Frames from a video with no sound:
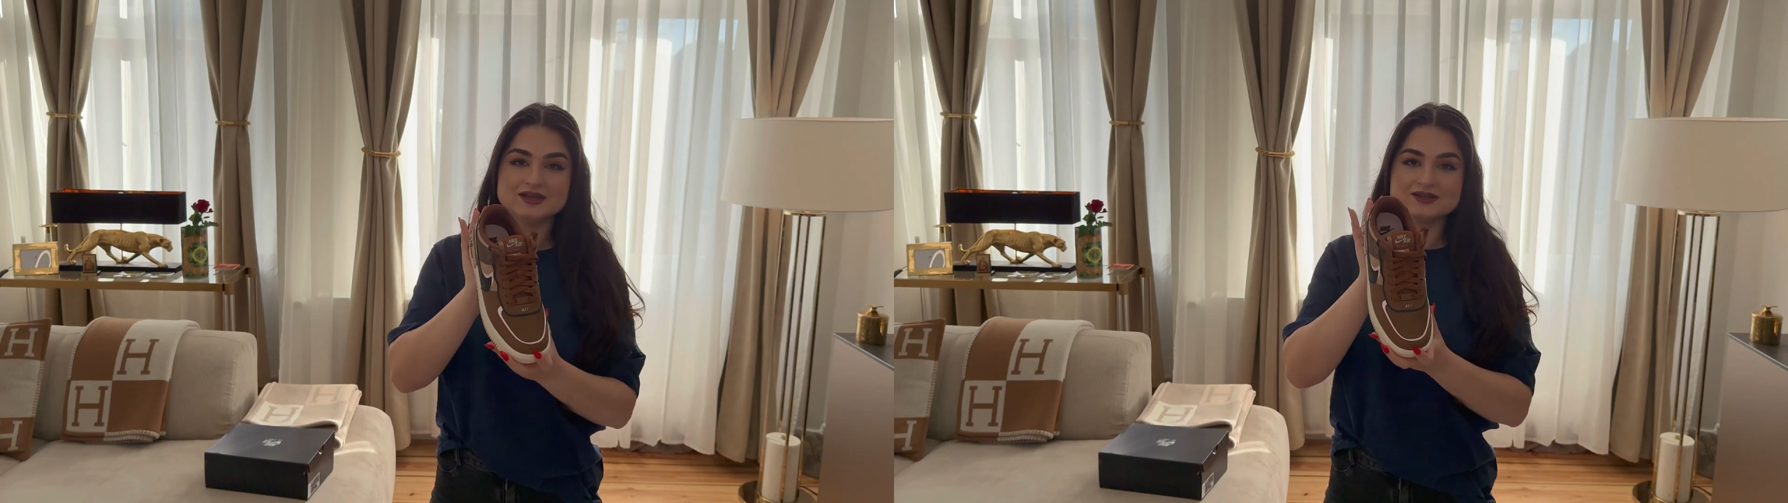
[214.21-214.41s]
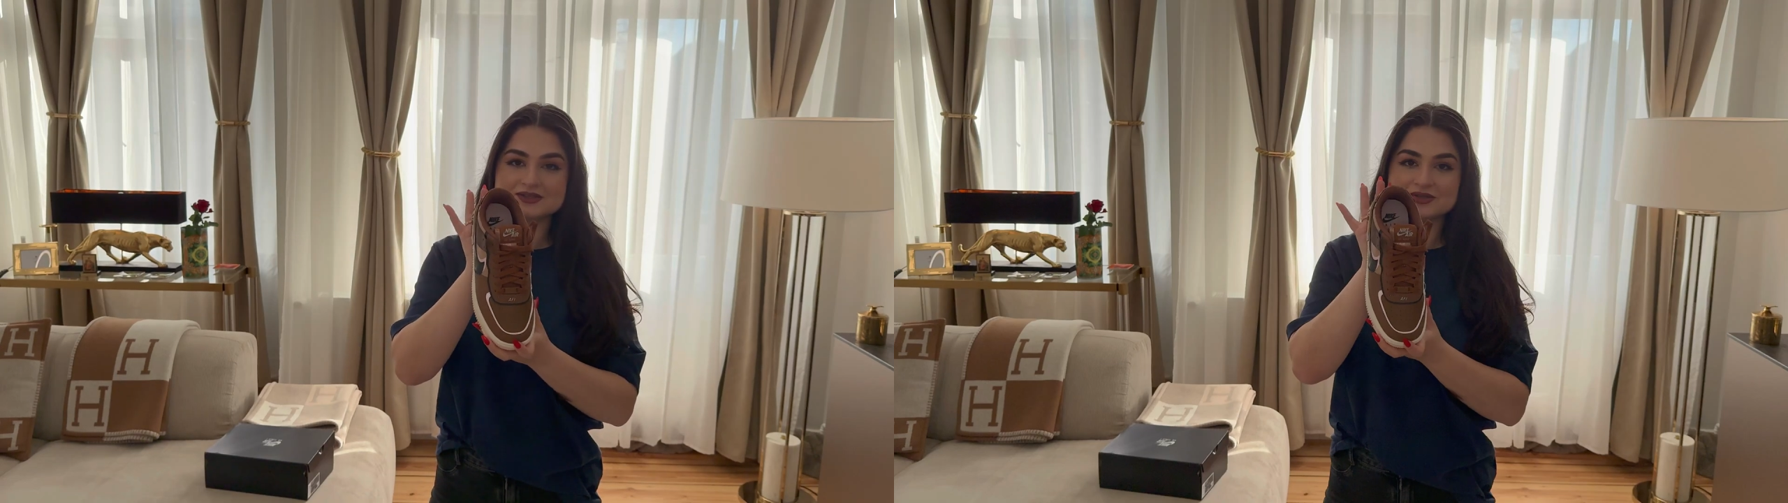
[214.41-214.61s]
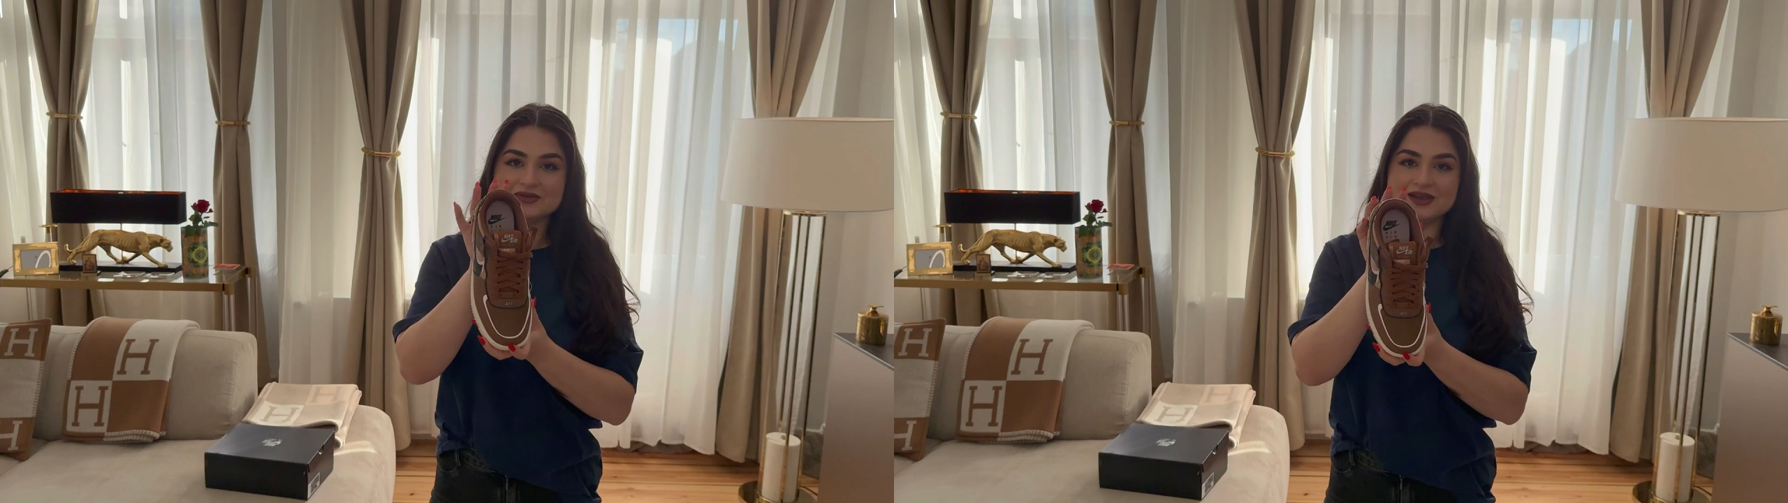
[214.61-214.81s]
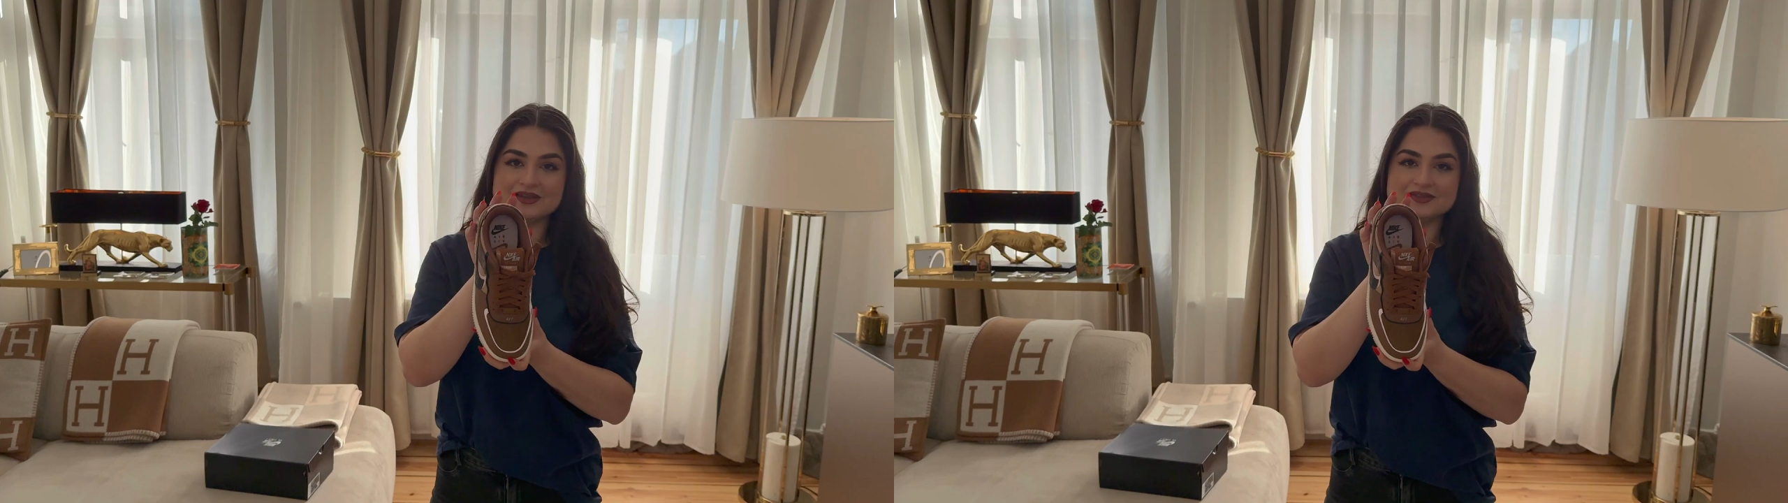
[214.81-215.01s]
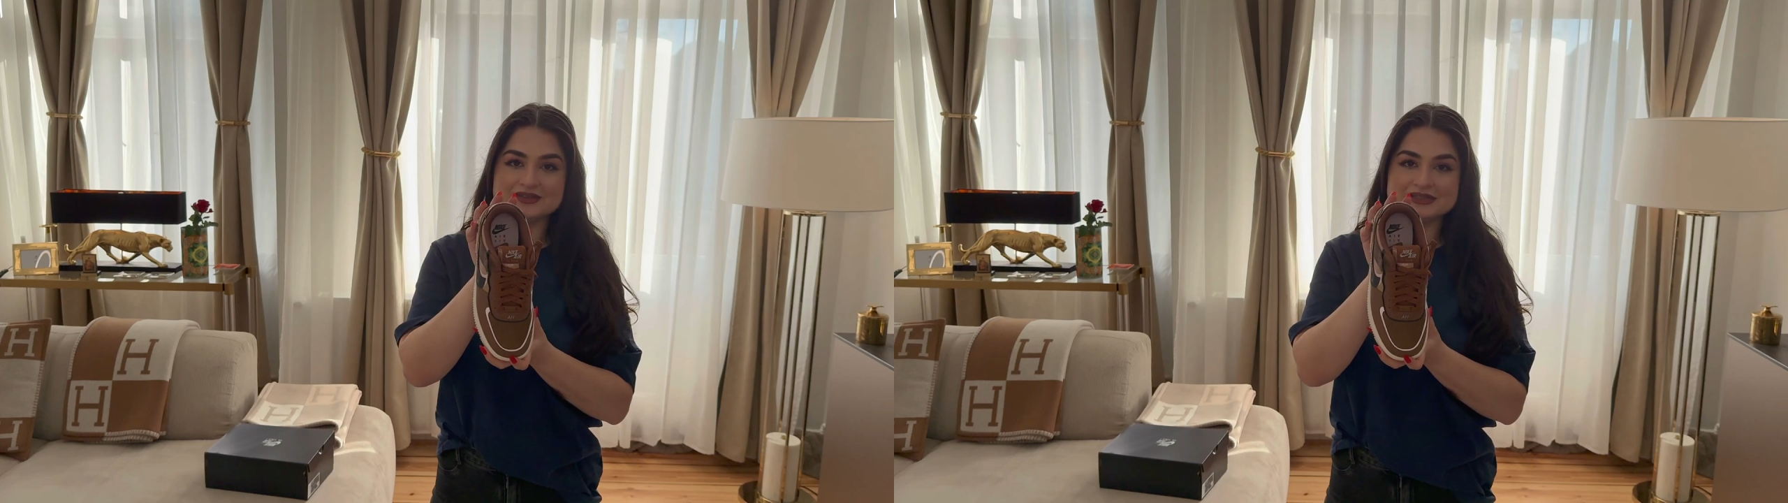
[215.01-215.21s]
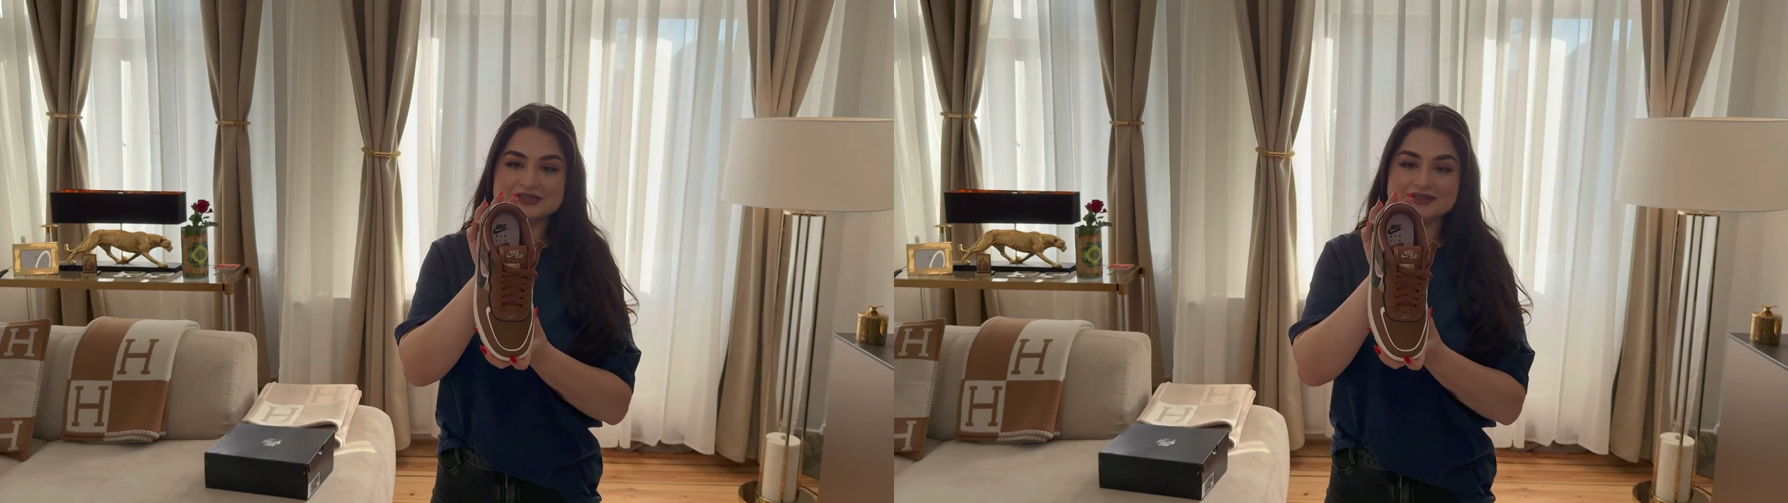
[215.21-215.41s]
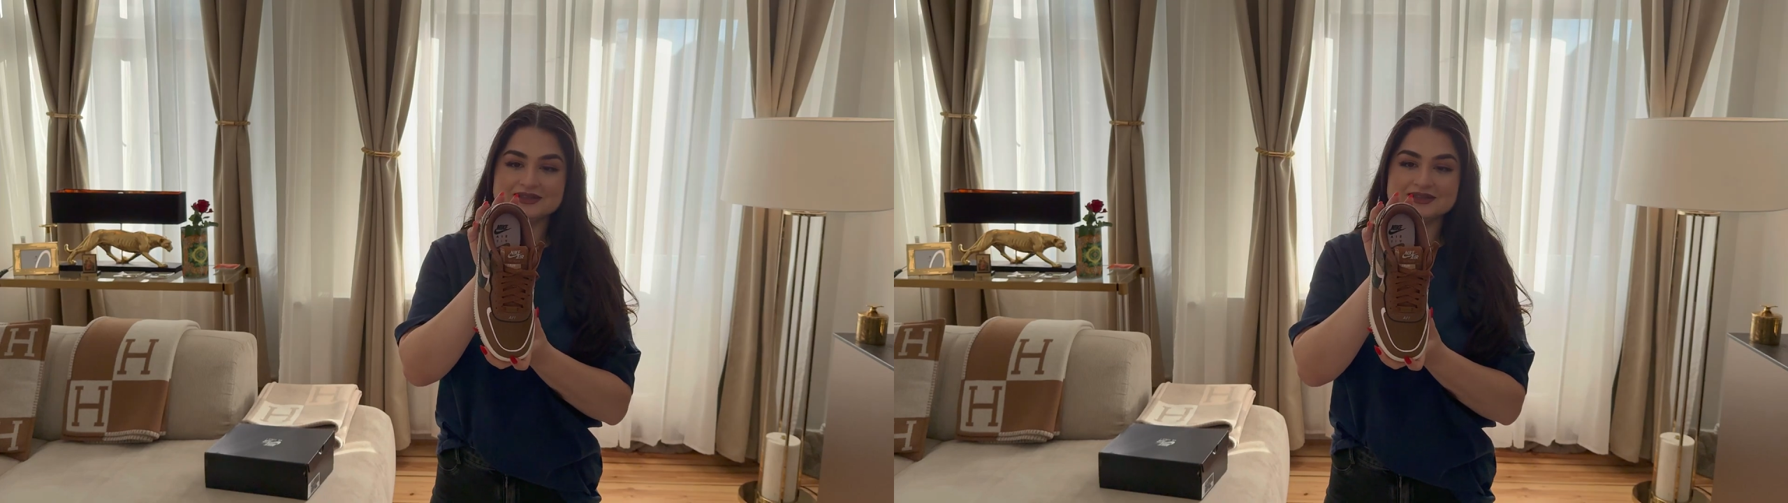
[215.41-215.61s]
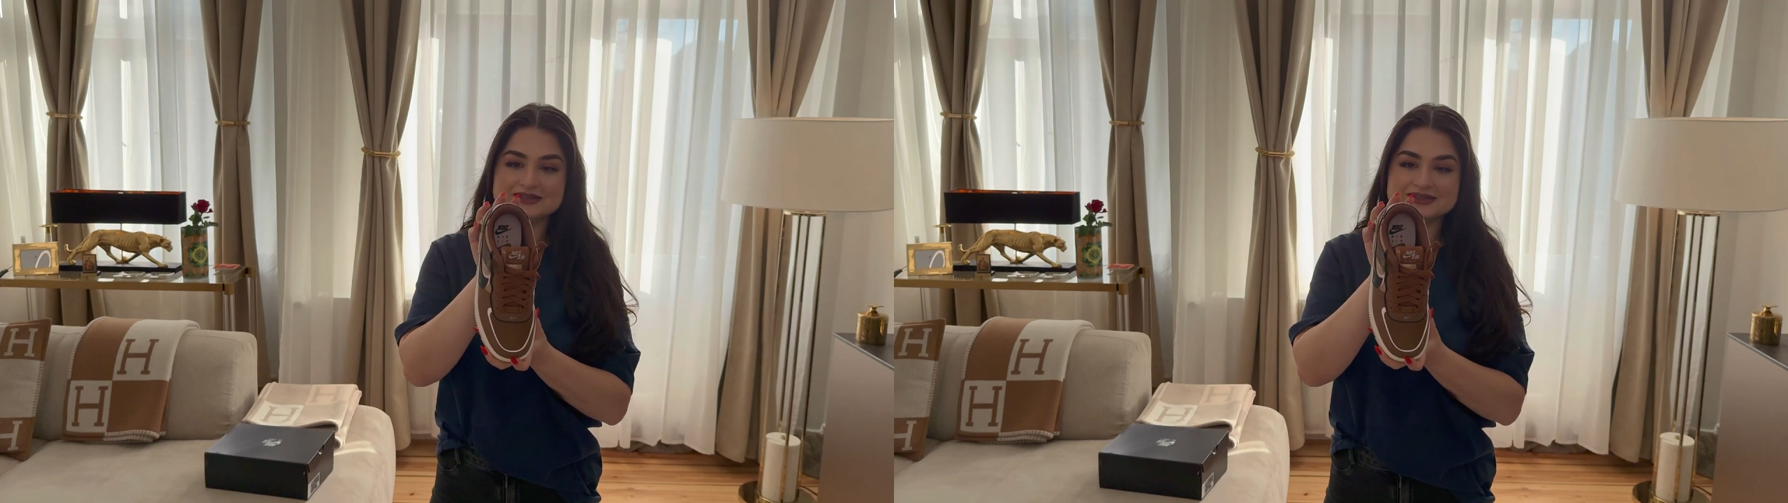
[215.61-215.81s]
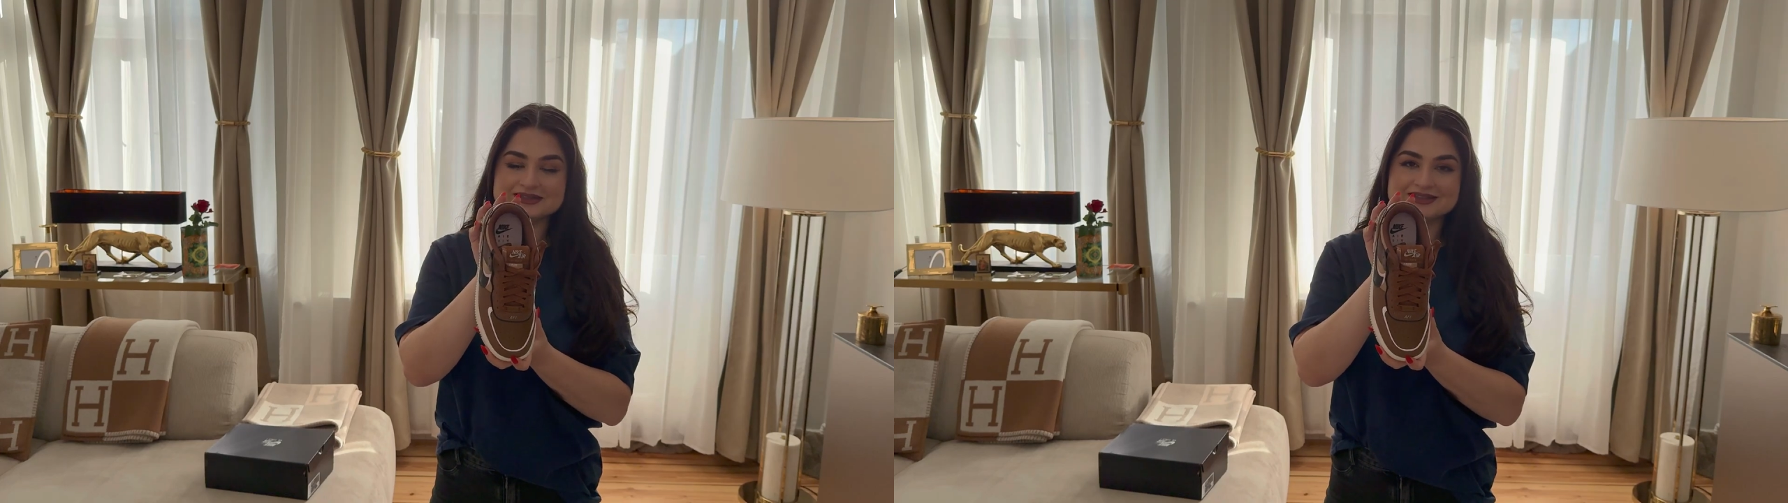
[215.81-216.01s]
So yeah, this is